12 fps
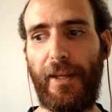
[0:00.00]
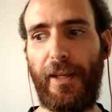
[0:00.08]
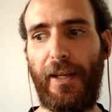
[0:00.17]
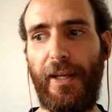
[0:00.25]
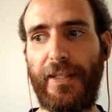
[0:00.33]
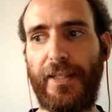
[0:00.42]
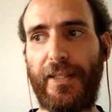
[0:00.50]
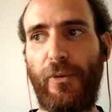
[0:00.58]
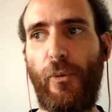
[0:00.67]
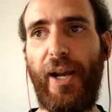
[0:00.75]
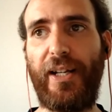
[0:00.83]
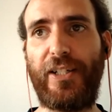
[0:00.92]
it's
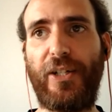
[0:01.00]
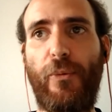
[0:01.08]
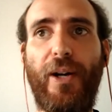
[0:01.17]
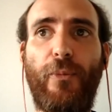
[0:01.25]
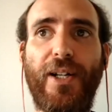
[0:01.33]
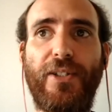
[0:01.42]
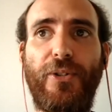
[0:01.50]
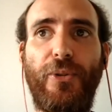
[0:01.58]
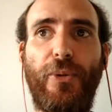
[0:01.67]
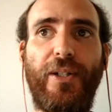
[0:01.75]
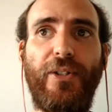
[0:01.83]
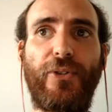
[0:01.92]
when someone wants to
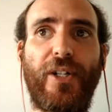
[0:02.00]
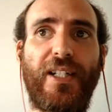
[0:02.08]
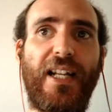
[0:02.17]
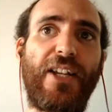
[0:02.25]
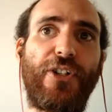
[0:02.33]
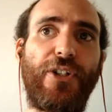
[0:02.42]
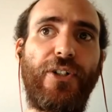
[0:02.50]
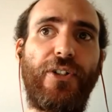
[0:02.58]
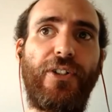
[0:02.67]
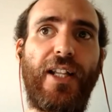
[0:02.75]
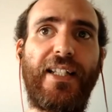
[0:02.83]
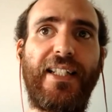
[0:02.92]
do a new
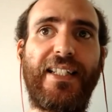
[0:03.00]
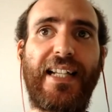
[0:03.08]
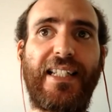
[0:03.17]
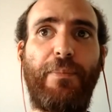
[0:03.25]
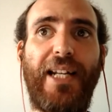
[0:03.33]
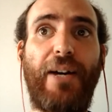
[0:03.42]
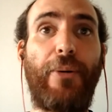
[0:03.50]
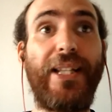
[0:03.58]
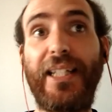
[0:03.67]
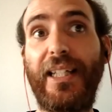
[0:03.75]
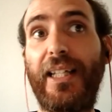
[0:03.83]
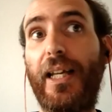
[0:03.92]
translation that this hasn't been
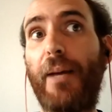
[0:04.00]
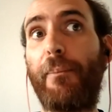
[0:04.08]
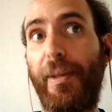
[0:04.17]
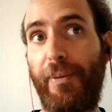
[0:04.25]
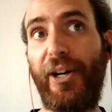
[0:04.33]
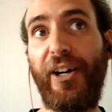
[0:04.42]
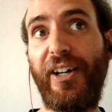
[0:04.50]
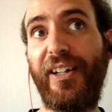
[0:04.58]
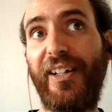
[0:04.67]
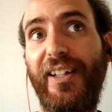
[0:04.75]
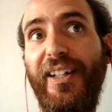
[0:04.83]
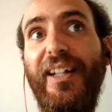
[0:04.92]
already prepared.
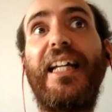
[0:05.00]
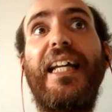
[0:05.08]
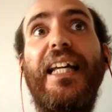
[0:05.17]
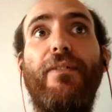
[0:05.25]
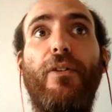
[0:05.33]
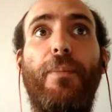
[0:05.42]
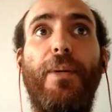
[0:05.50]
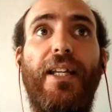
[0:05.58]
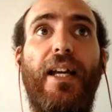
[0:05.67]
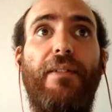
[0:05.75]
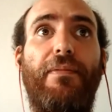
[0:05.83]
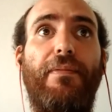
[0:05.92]
It will
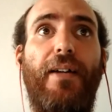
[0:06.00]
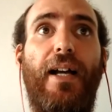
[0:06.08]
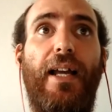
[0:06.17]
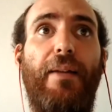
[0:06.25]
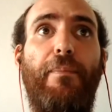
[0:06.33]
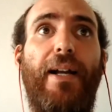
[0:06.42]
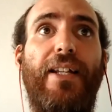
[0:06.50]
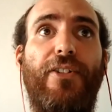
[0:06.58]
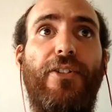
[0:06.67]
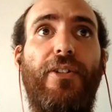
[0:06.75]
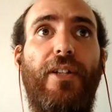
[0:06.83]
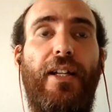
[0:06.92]
be, uh, I
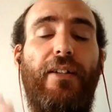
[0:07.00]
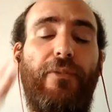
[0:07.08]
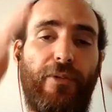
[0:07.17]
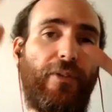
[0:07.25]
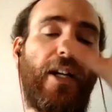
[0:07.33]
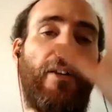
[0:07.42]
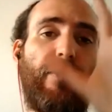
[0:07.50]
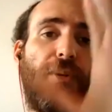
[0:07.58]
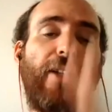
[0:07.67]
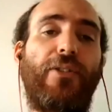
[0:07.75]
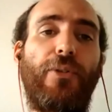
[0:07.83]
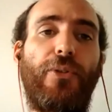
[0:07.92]
managed uh, kind of
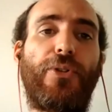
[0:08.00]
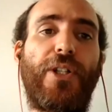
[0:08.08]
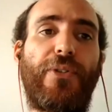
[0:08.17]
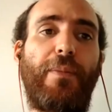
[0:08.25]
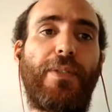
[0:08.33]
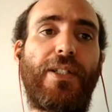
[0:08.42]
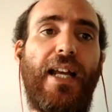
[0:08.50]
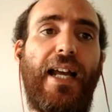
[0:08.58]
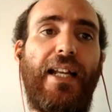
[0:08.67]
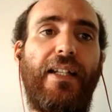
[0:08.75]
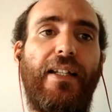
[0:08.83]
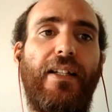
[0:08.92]
run to those scripts
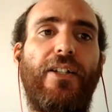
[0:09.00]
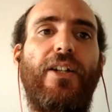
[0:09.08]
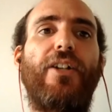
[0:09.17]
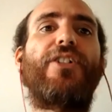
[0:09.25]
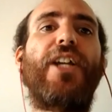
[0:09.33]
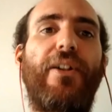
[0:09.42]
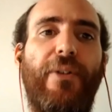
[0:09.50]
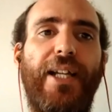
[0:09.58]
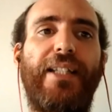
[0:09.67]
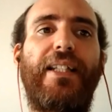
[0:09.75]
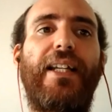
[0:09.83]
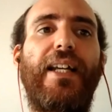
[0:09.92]
and
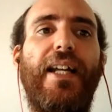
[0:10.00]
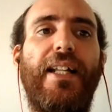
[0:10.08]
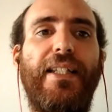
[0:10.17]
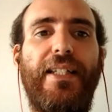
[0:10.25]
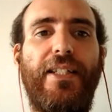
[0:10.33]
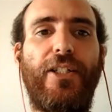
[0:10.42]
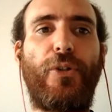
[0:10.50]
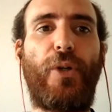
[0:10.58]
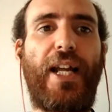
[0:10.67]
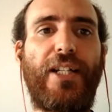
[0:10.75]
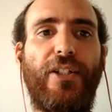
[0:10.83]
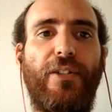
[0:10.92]
generate this new
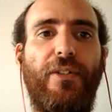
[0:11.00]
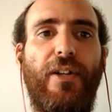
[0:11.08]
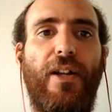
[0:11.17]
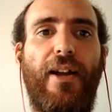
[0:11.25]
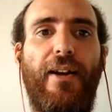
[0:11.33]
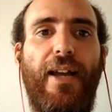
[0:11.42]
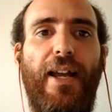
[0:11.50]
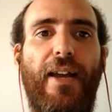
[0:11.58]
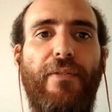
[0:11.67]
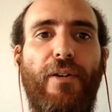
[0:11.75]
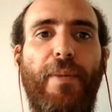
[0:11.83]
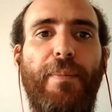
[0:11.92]
lesson uh,
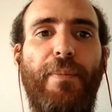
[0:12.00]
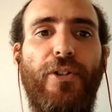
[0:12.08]
for people